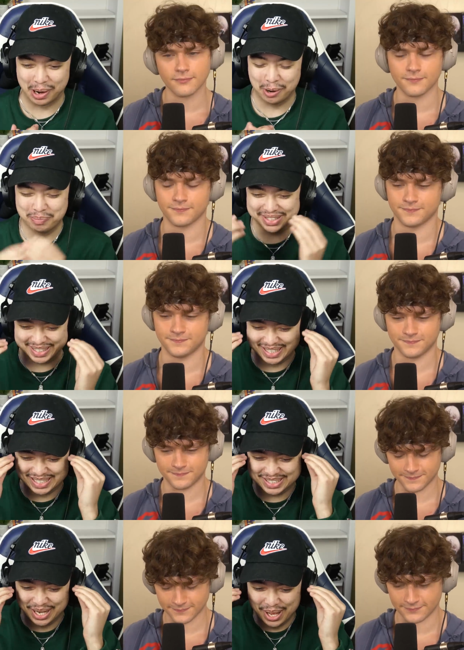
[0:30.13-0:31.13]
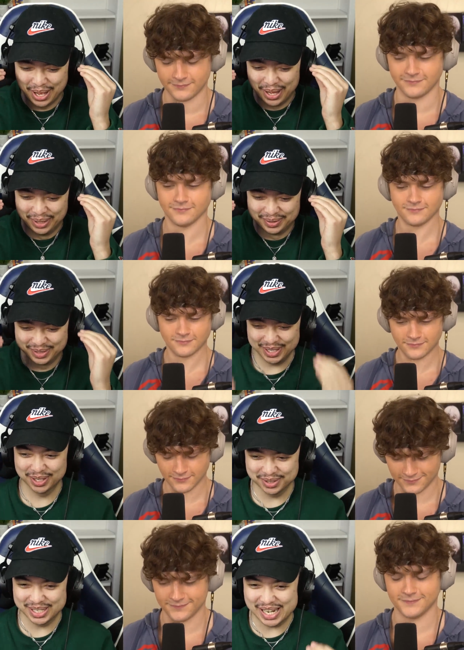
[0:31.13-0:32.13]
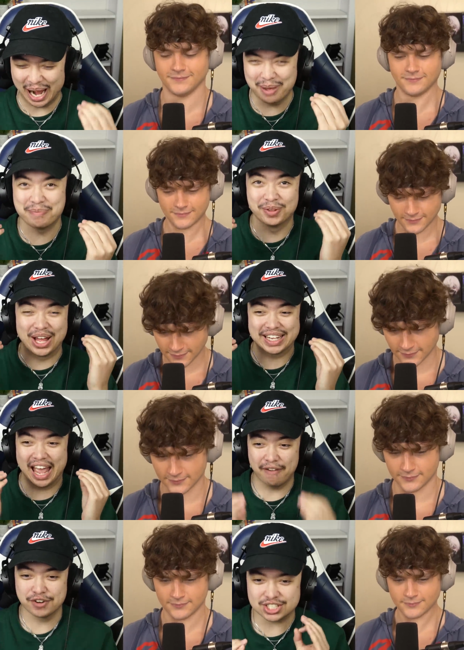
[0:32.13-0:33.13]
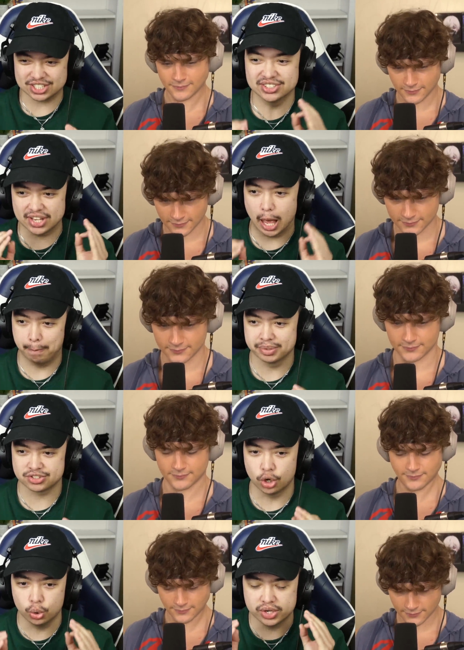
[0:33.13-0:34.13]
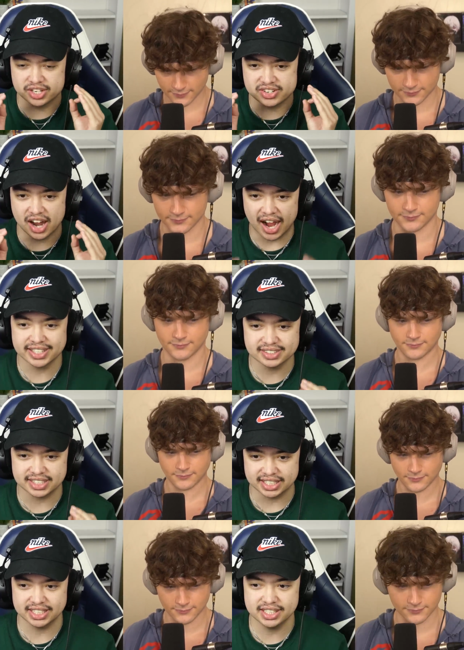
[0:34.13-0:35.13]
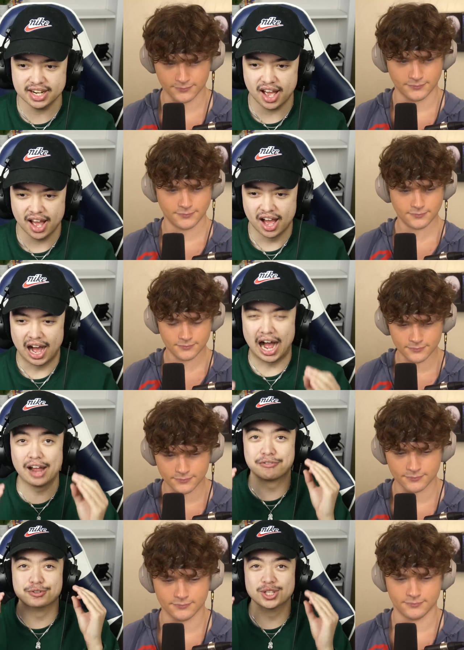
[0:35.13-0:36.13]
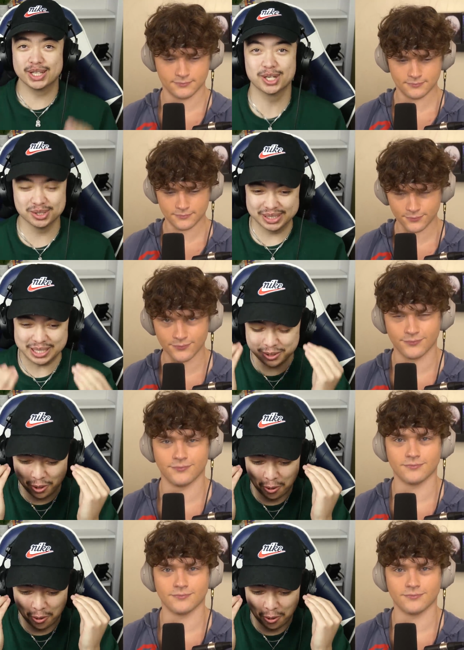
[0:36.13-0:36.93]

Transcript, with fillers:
Speaker 1: bro, because literally I've, like, ever since episode nineteen, I've literally